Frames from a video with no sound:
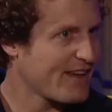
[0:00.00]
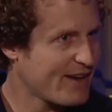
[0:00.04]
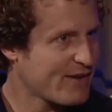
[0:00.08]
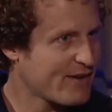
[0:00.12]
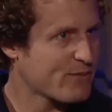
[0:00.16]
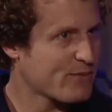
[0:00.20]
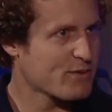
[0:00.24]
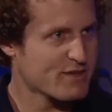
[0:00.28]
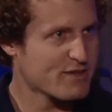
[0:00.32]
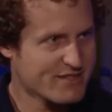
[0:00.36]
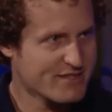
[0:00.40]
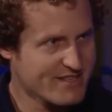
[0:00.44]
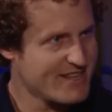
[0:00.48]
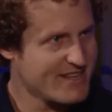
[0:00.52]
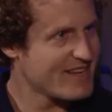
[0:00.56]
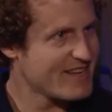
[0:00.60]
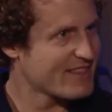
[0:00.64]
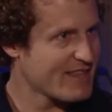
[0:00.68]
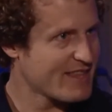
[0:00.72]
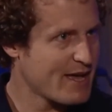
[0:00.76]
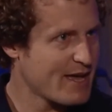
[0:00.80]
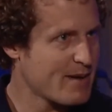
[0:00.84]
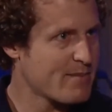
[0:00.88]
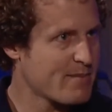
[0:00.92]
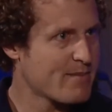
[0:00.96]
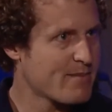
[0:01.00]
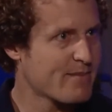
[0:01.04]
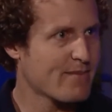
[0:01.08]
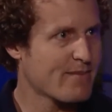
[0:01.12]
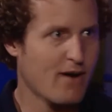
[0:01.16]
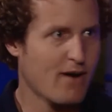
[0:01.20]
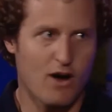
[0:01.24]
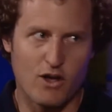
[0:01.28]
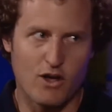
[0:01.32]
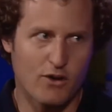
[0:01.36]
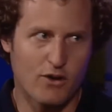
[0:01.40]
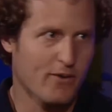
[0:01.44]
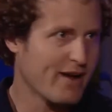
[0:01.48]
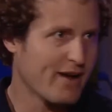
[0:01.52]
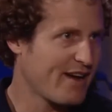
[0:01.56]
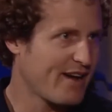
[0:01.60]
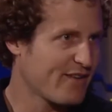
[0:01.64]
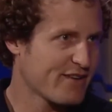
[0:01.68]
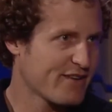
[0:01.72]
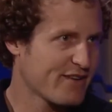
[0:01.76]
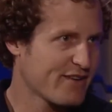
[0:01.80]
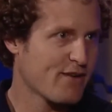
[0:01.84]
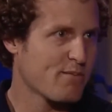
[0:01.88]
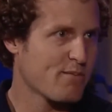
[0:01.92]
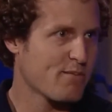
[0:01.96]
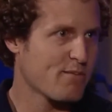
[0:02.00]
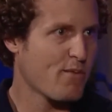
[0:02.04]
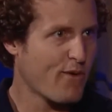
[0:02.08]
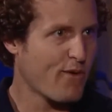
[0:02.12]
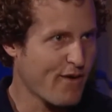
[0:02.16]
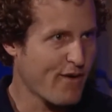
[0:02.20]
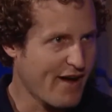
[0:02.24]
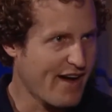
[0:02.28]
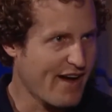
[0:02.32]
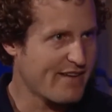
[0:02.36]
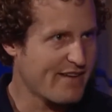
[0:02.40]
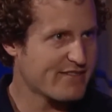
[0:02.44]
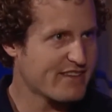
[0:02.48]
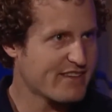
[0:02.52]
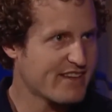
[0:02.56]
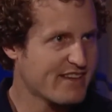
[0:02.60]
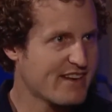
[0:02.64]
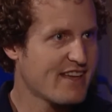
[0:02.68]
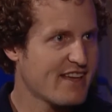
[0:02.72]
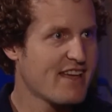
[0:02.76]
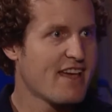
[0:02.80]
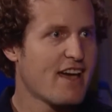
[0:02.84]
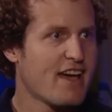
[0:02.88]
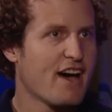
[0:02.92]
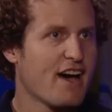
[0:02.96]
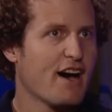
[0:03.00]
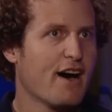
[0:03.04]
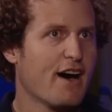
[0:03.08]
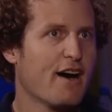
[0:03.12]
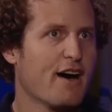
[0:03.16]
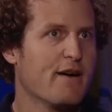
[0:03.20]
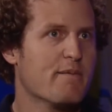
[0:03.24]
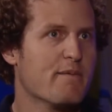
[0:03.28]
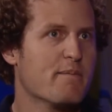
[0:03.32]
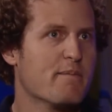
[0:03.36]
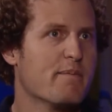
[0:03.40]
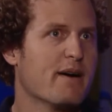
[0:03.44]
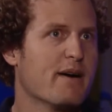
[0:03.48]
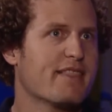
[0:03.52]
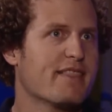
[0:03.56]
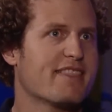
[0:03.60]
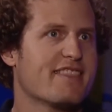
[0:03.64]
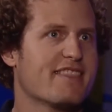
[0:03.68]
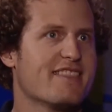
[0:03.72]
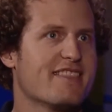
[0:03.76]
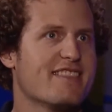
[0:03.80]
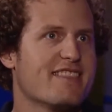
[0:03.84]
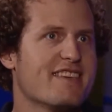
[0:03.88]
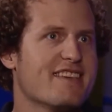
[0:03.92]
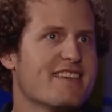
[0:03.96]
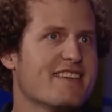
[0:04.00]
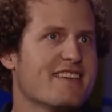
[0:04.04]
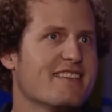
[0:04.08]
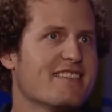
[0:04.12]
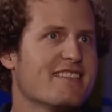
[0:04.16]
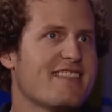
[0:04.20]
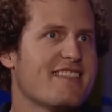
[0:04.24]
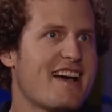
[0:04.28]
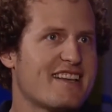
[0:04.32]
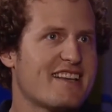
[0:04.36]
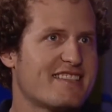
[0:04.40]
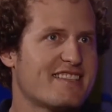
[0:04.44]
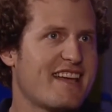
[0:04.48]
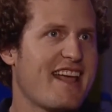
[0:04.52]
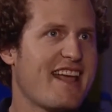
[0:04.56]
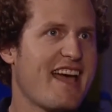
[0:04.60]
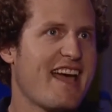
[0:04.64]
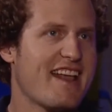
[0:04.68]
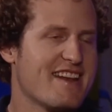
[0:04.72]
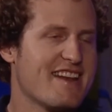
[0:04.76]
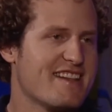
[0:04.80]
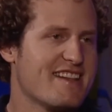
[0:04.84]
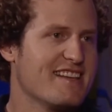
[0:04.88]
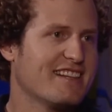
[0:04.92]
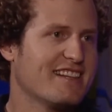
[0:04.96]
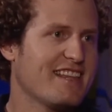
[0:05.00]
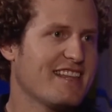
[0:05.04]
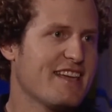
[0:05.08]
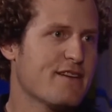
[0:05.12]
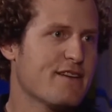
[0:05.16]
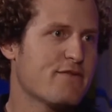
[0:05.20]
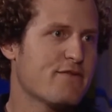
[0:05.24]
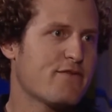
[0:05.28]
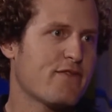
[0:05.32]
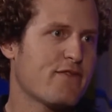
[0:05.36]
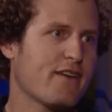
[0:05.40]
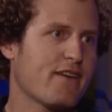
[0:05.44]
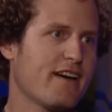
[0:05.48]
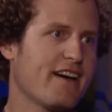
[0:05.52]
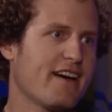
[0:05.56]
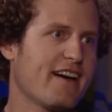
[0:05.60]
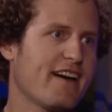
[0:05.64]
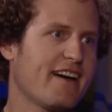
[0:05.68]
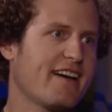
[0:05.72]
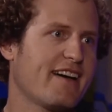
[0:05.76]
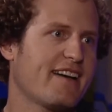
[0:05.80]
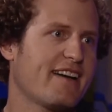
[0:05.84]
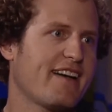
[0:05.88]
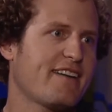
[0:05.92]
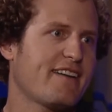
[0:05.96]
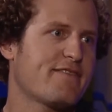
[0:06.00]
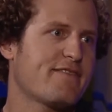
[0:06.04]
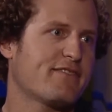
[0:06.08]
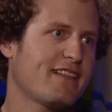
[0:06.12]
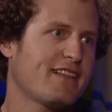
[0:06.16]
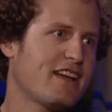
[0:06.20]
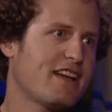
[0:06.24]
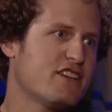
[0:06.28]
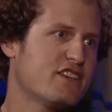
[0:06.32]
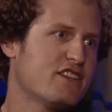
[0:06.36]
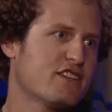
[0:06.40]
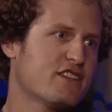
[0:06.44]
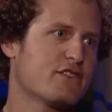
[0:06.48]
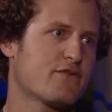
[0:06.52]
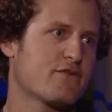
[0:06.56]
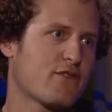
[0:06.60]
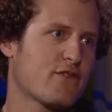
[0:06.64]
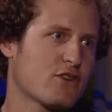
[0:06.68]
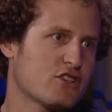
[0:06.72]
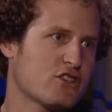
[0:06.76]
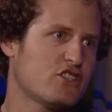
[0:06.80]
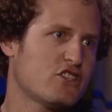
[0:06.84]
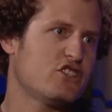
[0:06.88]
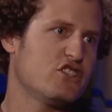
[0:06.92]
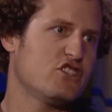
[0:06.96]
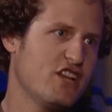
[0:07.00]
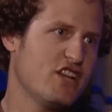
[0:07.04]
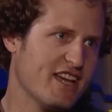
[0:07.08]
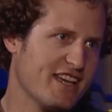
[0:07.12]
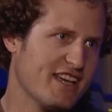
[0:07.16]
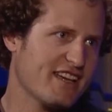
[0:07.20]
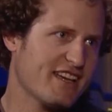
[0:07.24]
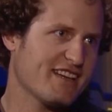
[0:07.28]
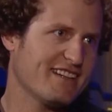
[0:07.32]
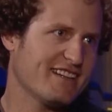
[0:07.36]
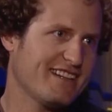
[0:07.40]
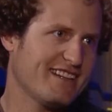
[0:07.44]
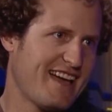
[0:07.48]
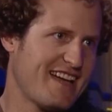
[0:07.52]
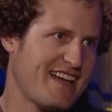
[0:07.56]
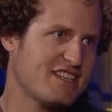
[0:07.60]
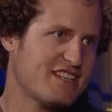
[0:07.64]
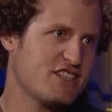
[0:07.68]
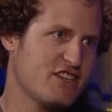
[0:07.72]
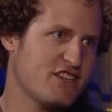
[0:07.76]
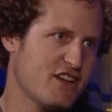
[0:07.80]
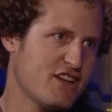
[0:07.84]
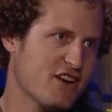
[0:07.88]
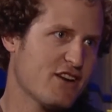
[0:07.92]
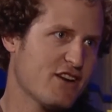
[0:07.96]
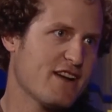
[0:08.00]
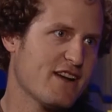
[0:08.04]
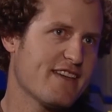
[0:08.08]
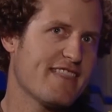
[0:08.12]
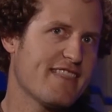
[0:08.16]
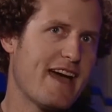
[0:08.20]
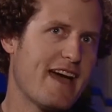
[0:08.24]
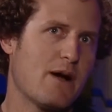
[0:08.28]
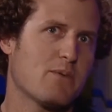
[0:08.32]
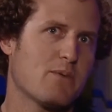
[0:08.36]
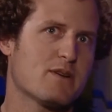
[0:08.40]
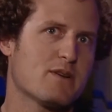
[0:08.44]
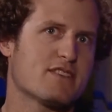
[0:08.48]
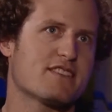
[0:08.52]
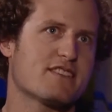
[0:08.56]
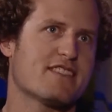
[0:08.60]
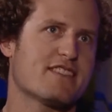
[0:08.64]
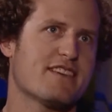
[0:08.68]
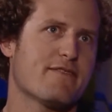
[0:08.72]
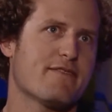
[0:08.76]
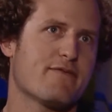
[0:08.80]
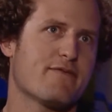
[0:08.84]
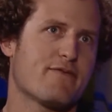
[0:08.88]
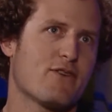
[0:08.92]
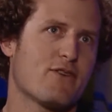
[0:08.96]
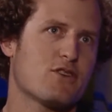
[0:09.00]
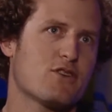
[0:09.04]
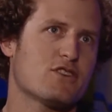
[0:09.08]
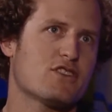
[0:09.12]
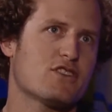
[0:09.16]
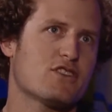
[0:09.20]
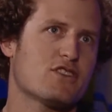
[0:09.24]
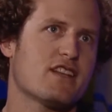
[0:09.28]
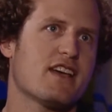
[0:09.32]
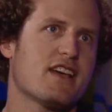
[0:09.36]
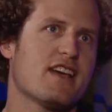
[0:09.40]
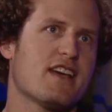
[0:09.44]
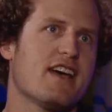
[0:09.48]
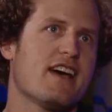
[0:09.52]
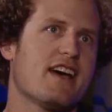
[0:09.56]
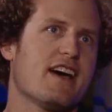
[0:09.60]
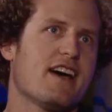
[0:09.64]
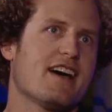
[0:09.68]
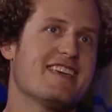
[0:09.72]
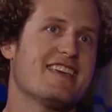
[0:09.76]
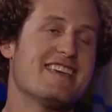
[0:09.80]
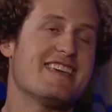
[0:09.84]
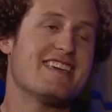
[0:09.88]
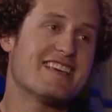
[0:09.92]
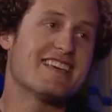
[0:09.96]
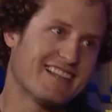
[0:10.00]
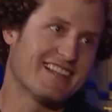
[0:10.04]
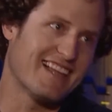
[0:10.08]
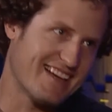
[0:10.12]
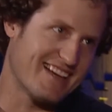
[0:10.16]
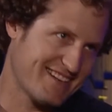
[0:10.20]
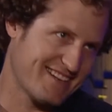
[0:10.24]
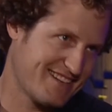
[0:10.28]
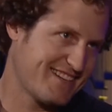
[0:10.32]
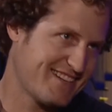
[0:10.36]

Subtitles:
We're seeing them all around here more often. But the nest at ND-LEEF fledged its first chick last year, and that was the first eaglet